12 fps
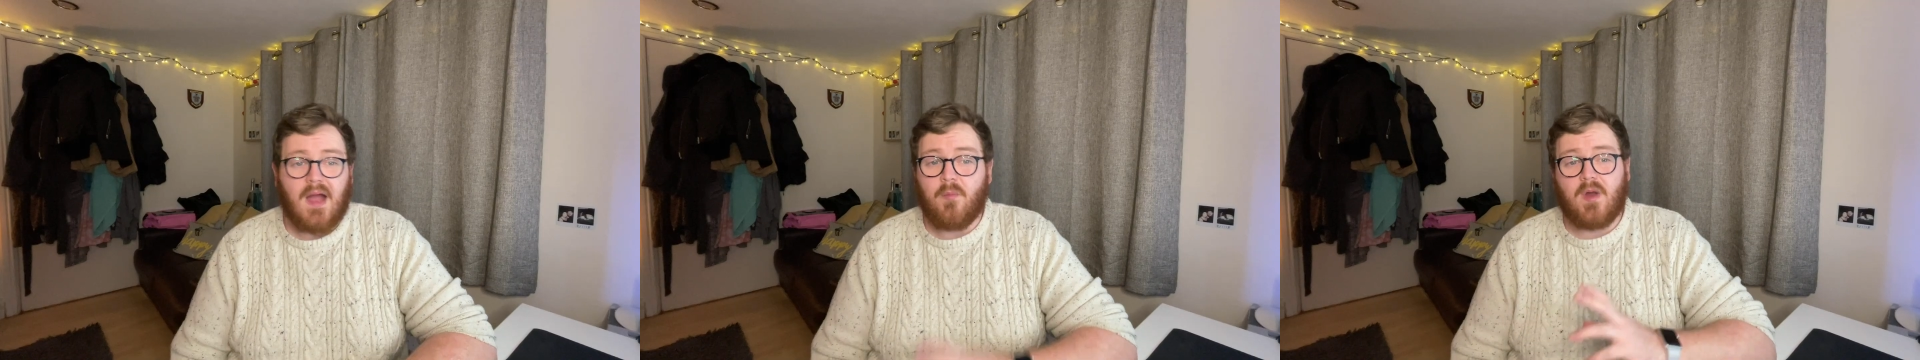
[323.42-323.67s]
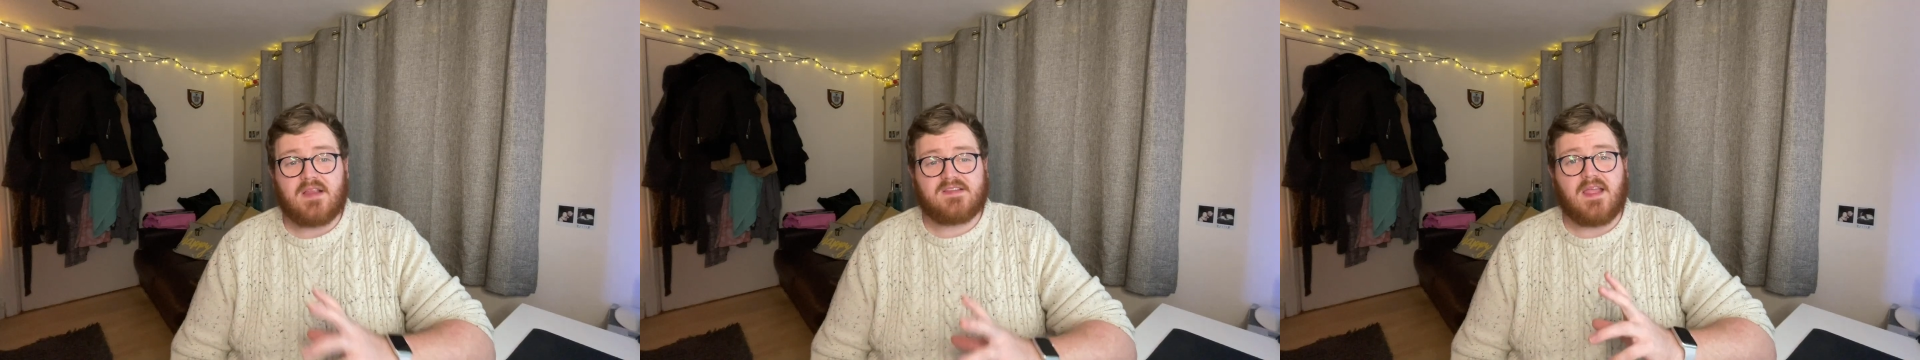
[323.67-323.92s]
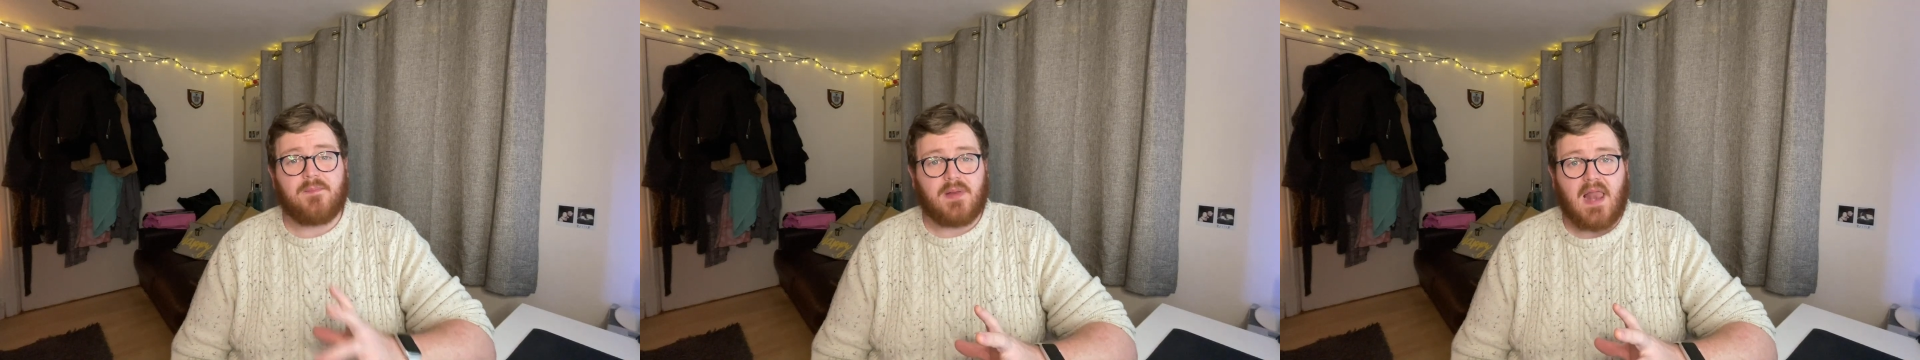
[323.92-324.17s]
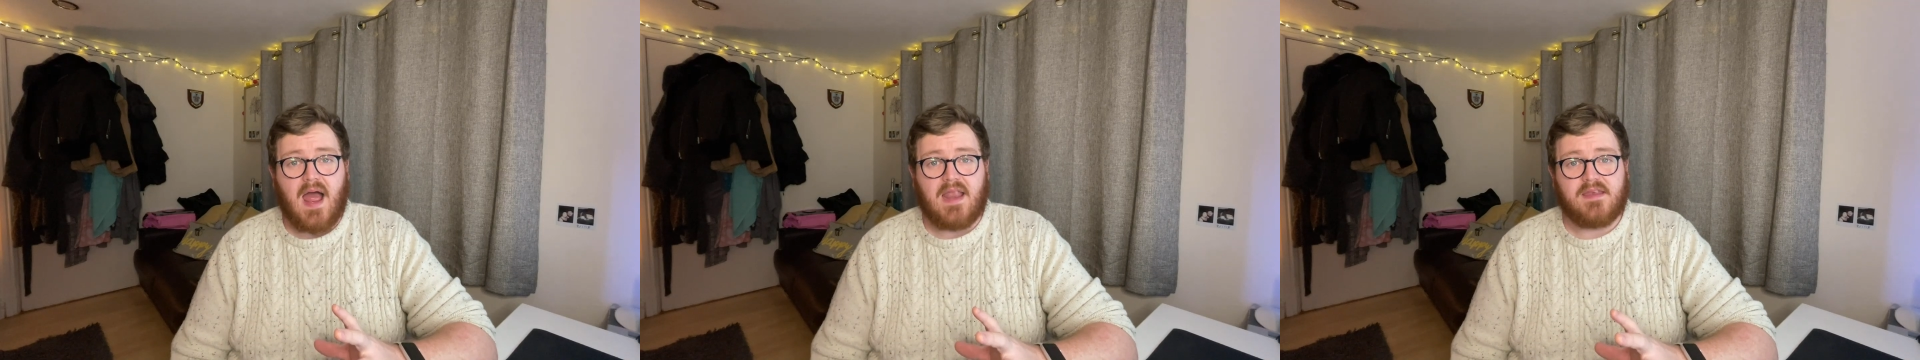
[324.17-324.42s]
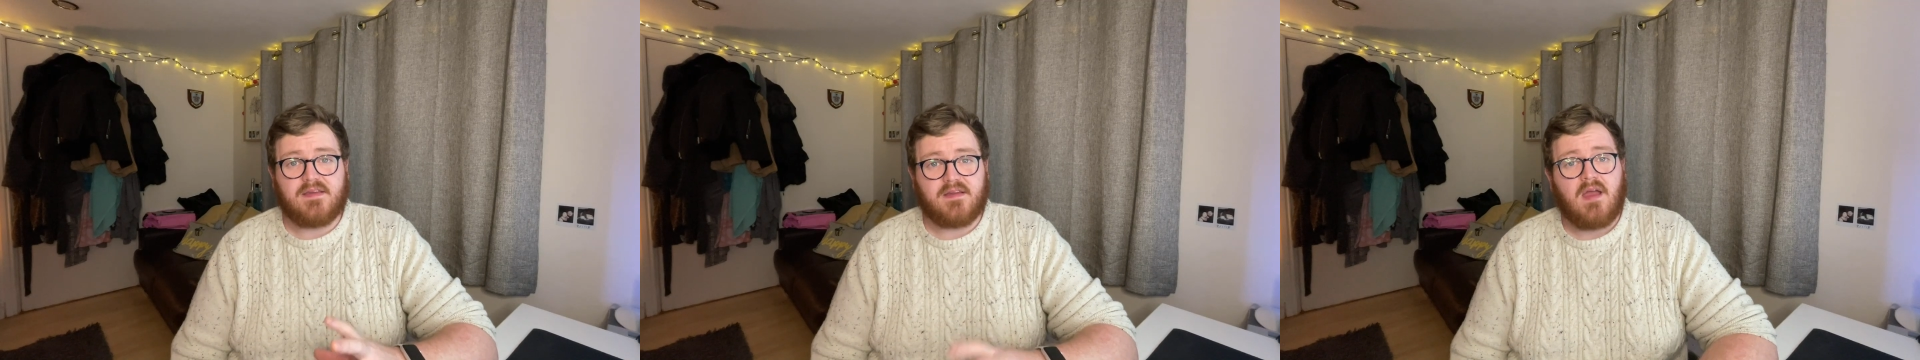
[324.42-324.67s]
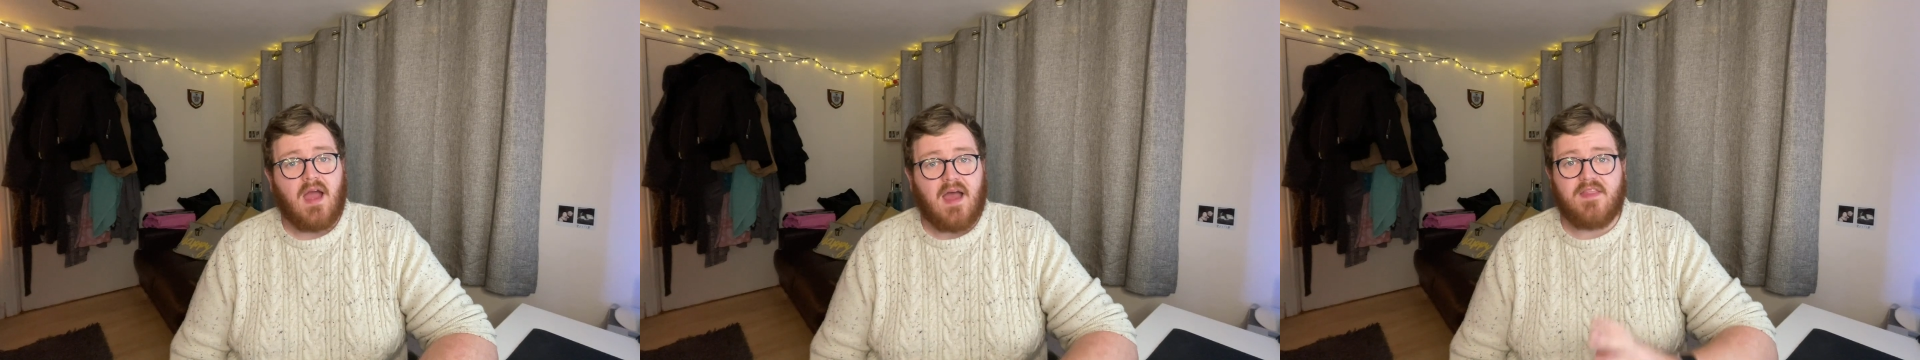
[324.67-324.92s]
And when I say planned,
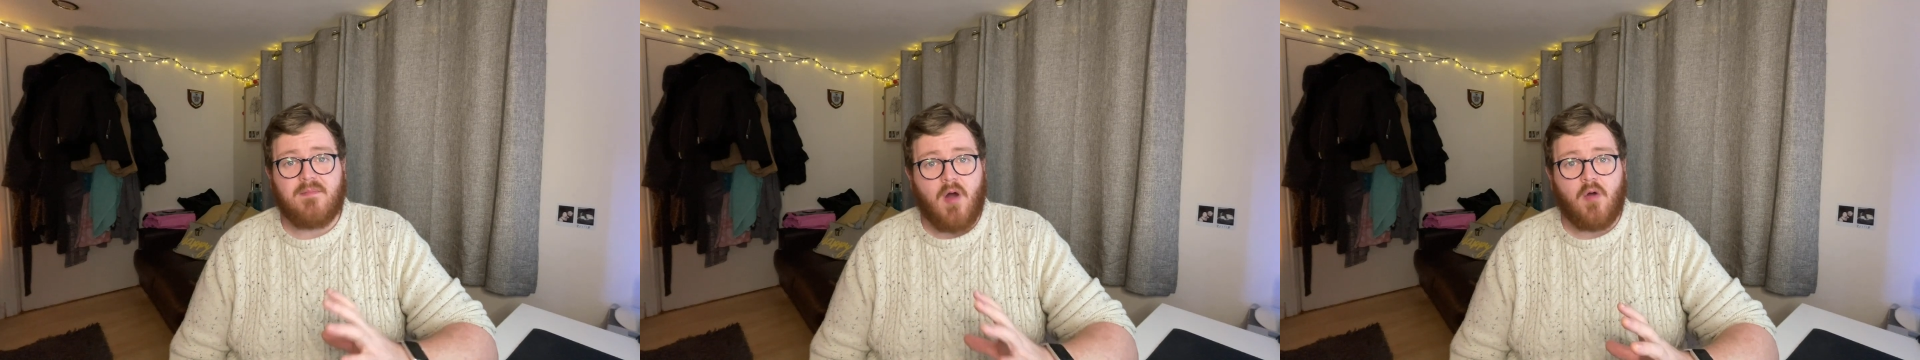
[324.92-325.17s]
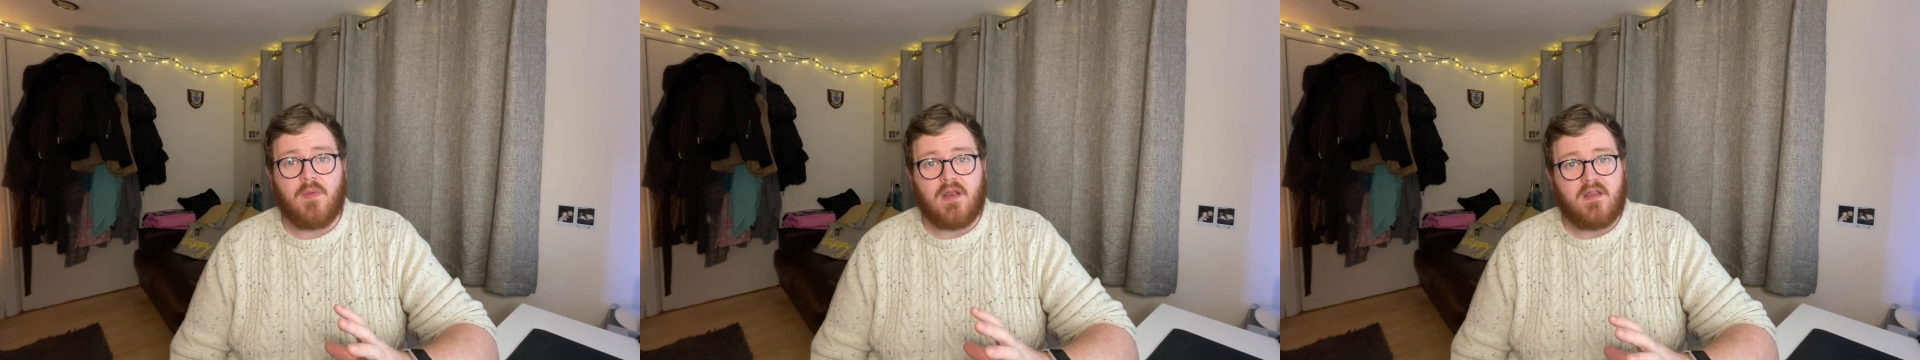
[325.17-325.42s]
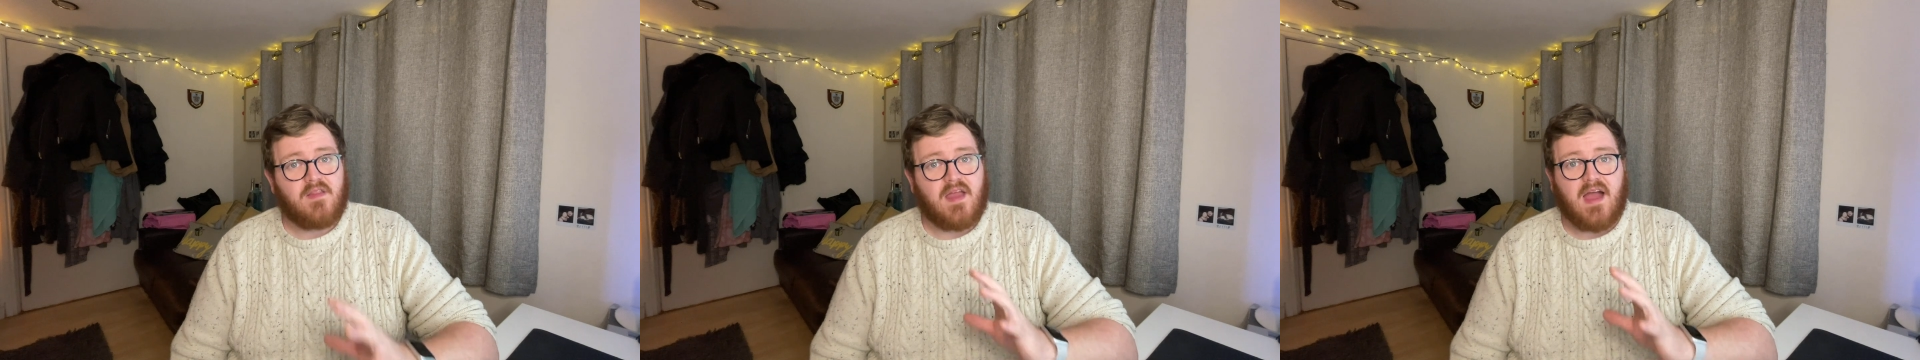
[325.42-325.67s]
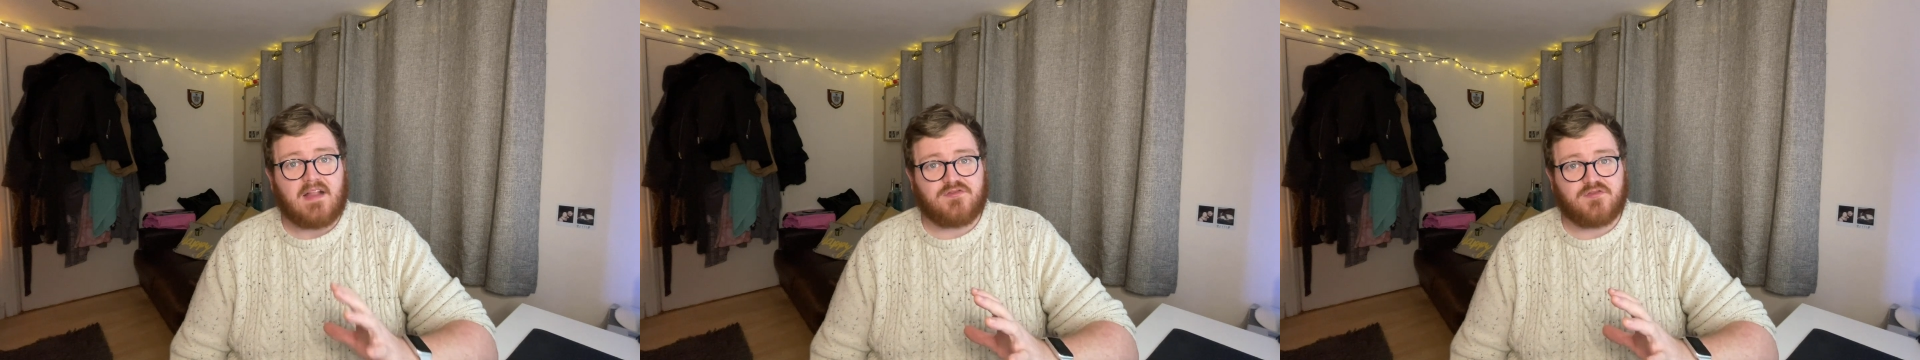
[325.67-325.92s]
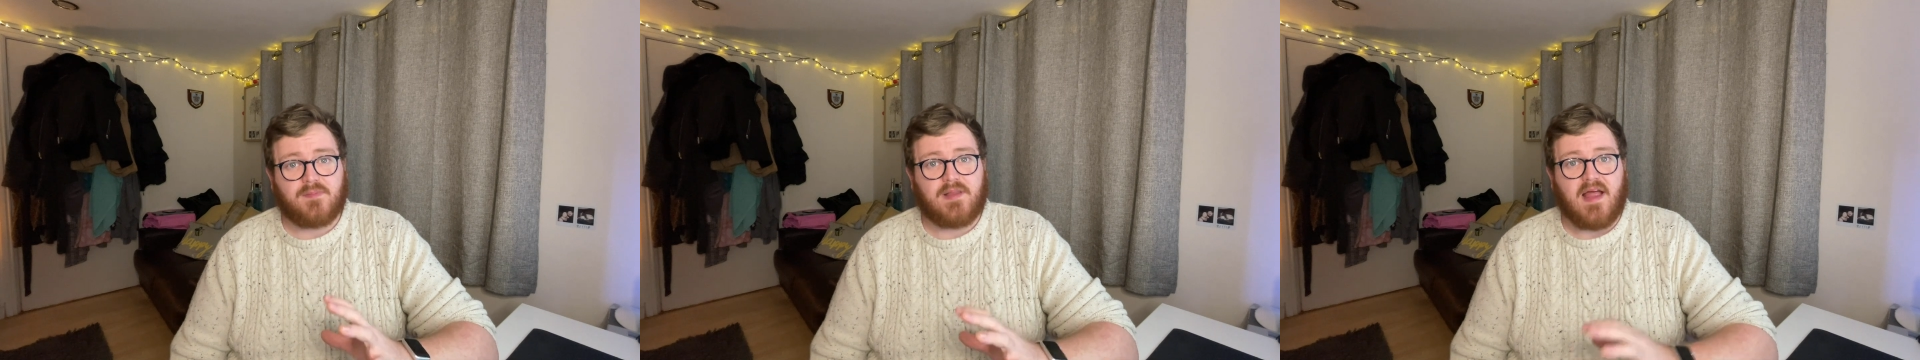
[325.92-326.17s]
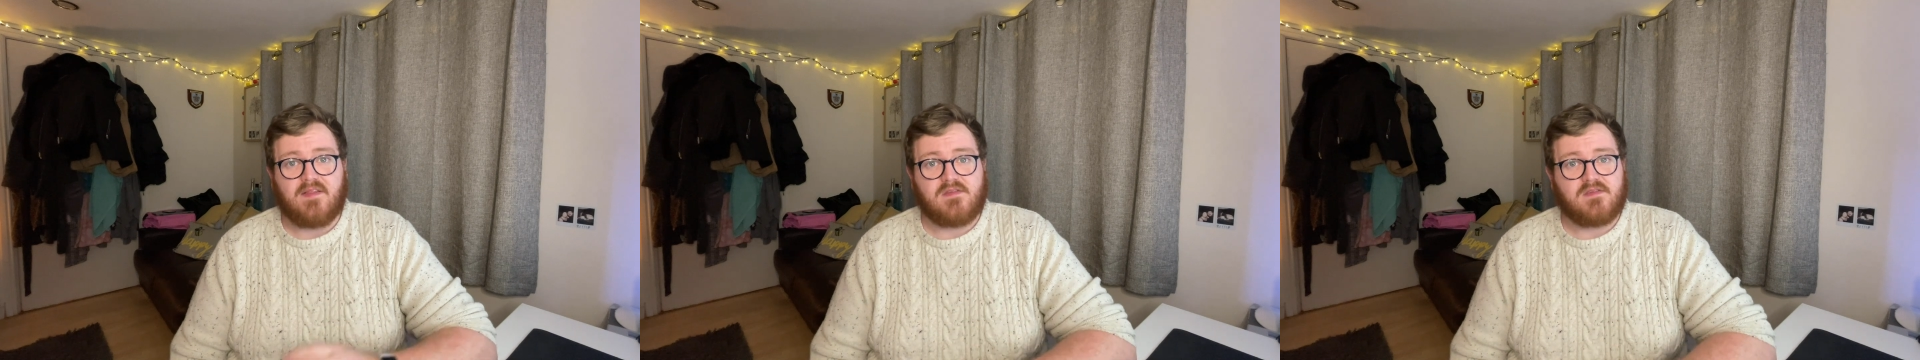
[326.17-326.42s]
at the moment, they are just
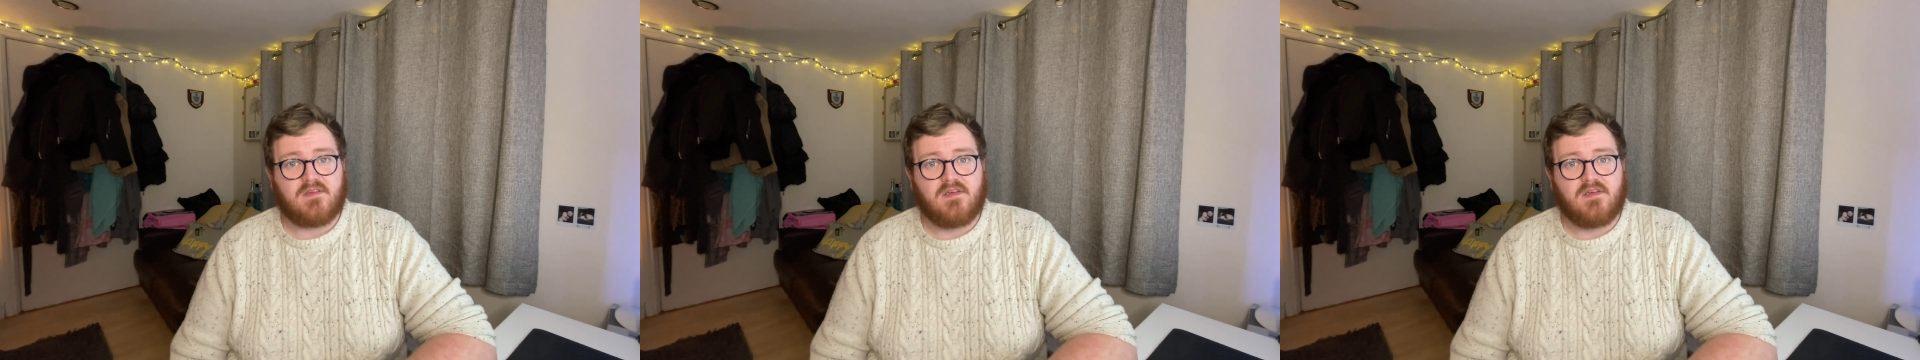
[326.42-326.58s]
plans.